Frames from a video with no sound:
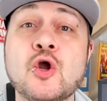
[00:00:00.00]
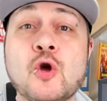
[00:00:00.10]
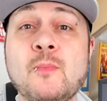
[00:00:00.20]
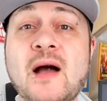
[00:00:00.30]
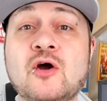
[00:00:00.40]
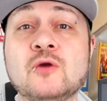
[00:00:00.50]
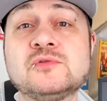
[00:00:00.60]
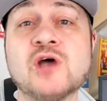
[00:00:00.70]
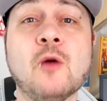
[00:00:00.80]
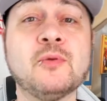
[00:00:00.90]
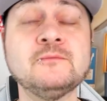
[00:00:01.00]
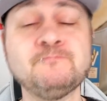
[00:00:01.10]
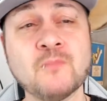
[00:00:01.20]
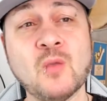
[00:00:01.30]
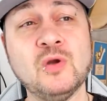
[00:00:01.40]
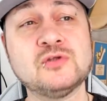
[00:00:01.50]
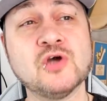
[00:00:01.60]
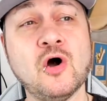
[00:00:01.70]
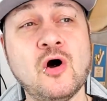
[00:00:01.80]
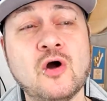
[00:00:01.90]
Come back up top, we'll
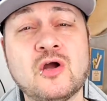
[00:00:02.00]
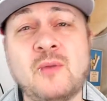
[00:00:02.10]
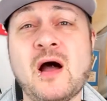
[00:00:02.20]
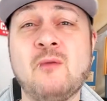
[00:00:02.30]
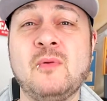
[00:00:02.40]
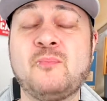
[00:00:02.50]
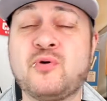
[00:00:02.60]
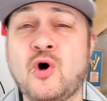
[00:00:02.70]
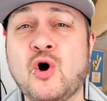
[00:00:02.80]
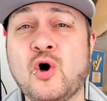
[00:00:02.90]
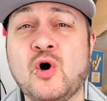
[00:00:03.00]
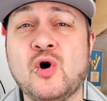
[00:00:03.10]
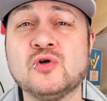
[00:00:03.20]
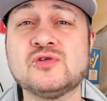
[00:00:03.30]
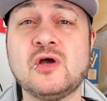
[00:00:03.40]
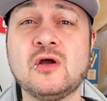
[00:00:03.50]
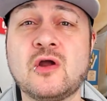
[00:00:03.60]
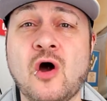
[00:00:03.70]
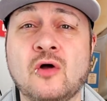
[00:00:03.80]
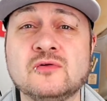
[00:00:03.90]
talk about pros,
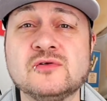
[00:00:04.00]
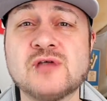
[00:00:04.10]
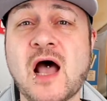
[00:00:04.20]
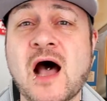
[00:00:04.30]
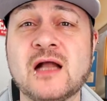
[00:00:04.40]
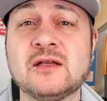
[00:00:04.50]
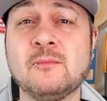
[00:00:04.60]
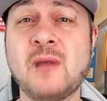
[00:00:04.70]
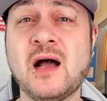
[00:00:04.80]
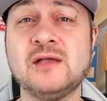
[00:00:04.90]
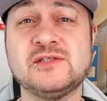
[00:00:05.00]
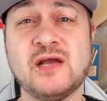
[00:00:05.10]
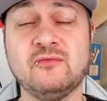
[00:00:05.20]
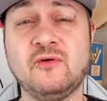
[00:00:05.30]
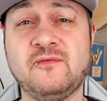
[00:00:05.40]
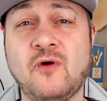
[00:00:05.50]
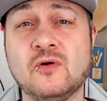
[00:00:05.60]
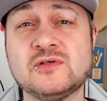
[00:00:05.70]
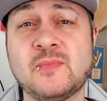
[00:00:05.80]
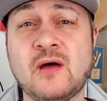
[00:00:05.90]
cons and my general
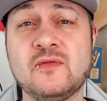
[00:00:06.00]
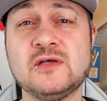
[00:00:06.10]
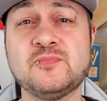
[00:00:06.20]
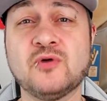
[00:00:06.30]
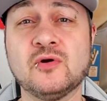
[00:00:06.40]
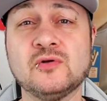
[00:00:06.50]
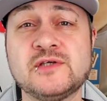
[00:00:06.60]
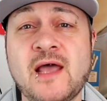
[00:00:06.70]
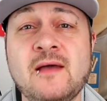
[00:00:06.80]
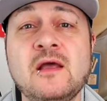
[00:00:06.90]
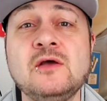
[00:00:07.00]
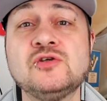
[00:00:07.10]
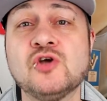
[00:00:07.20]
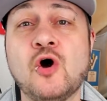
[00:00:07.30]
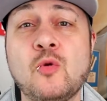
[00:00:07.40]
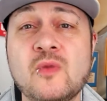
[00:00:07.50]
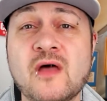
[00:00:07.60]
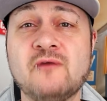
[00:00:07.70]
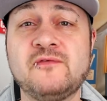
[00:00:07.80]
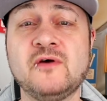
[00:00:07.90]
thoughts about this product, yeah? So
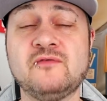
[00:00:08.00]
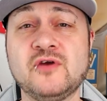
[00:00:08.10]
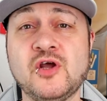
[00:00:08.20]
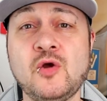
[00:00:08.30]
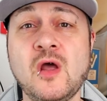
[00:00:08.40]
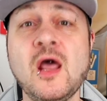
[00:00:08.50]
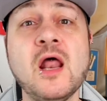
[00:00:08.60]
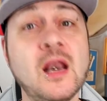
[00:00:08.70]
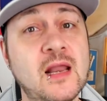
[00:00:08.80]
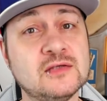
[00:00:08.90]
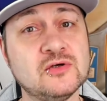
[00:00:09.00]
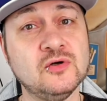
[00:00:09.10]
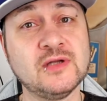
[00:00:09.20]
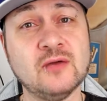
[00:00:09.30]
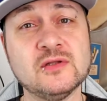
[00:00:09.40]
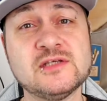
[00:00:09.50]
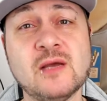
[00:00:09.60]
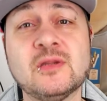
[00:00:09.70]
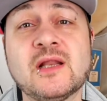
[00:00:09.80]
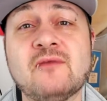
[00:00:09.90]
without further ado, let's go down to the
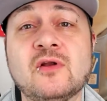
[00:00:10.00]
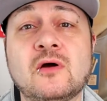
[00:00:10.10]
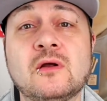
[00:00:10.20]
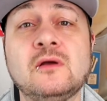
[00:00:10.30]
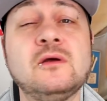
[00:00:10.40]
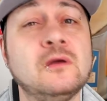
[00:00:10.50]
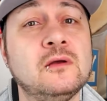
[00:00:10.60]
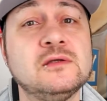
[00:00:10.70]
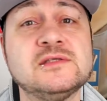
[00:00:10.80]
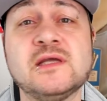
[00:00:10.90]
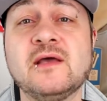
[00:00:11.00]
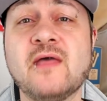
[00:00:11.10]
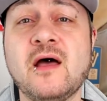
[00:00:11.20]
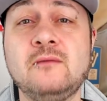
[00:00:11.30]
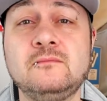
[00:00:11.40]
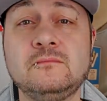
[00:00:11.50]
table and have a look. See you there.